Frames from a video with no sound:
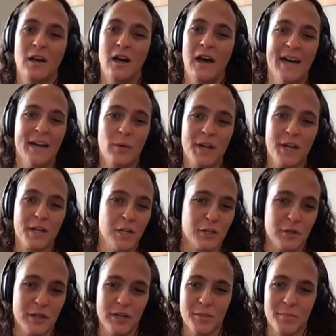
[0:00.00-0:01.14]
I don't want to
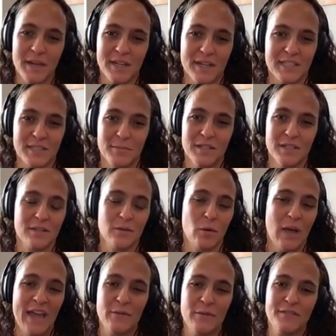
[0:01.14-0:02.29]
co-create with my customers.
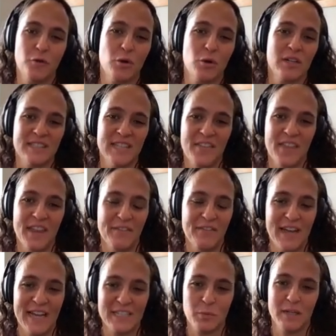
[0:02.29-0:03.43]
Henry Ford said that if
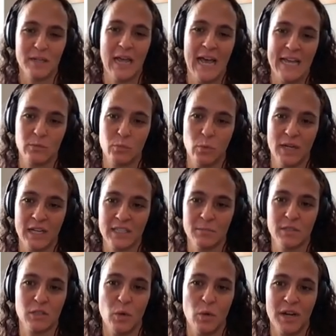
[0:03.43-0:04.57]
I asked what, asked what
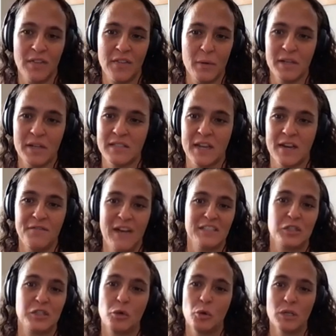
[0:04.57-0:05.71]
customers wanted, they would have said a
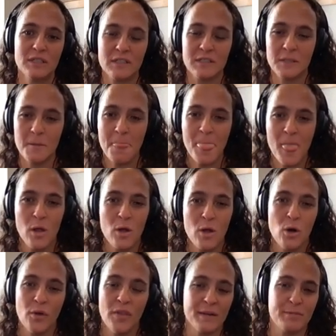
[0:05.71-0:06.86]
faster horse.
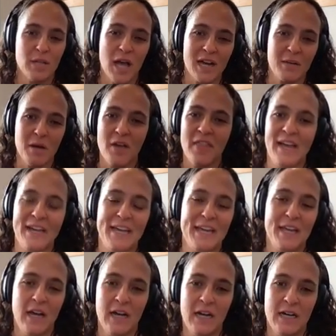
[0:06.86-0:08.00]
Or they talk about that
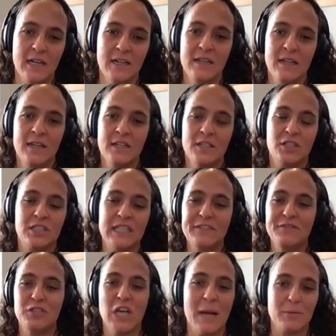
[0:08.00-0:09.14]
uh,
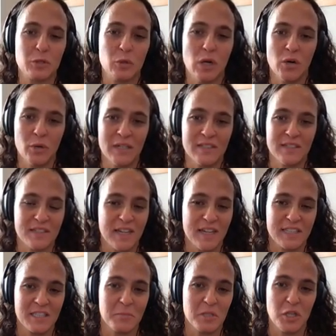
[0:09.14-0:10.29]
Steve Jobs quote where he says,
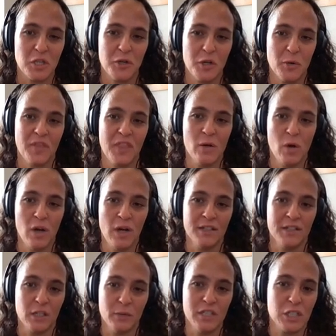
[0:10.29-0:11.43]
customers don't know what they want
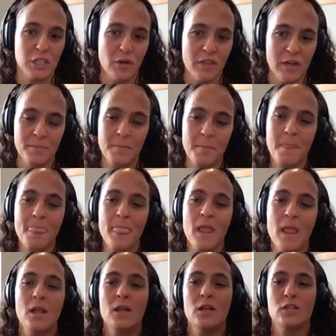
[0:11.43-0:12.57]
until we show them.
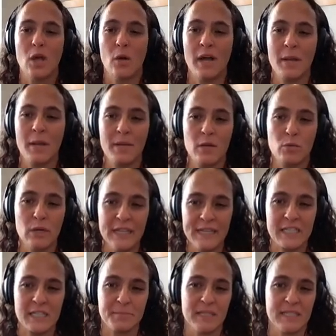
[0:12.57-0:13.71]
So I want to be really
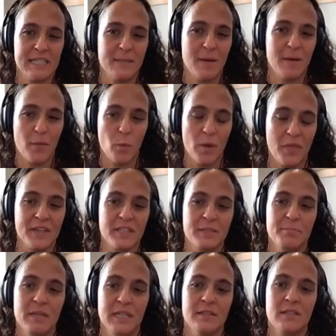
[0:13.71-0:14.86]
explicit about what this
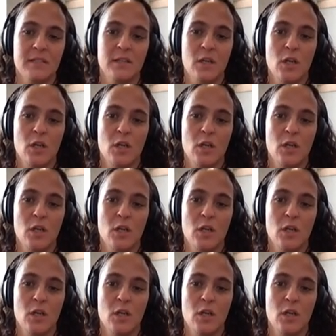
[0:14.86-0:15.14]
means.